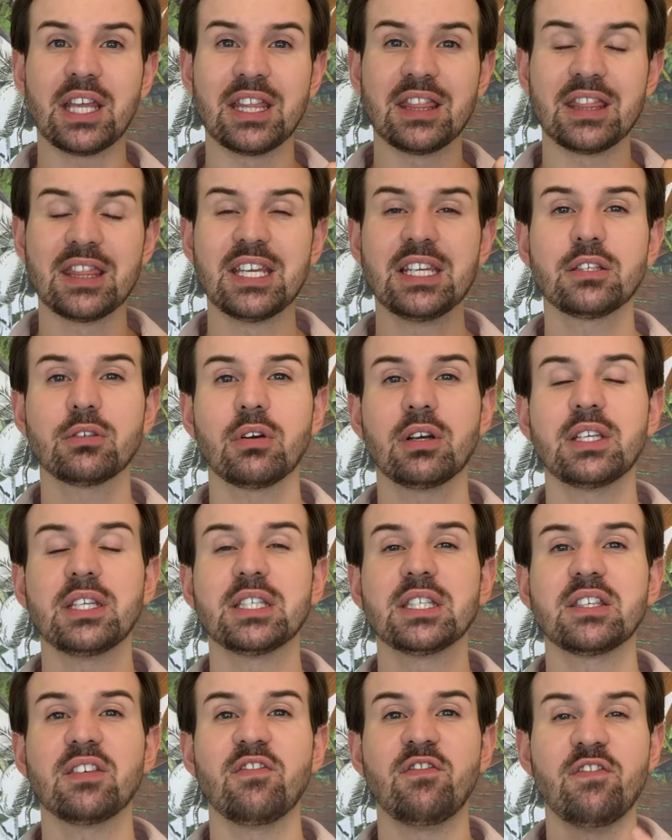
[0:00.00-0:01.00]
And this one
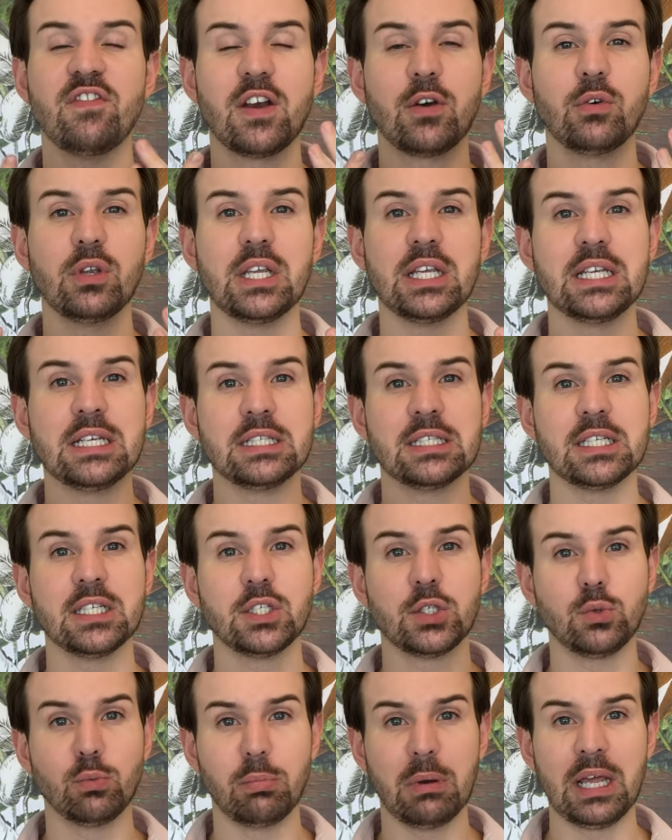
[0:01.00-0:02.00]
is very easy
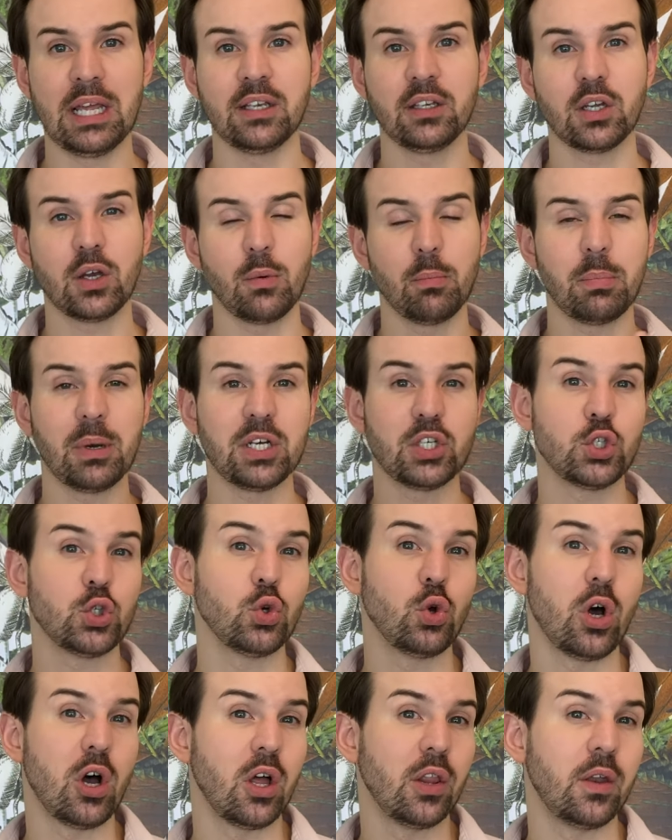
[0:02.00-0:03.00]
to blend compared
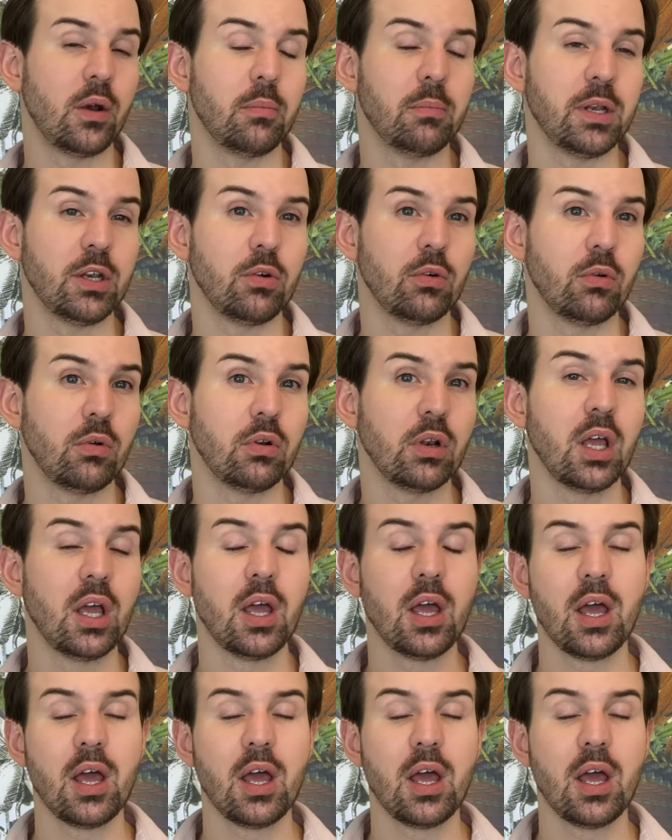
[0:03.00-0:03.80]
to other mineral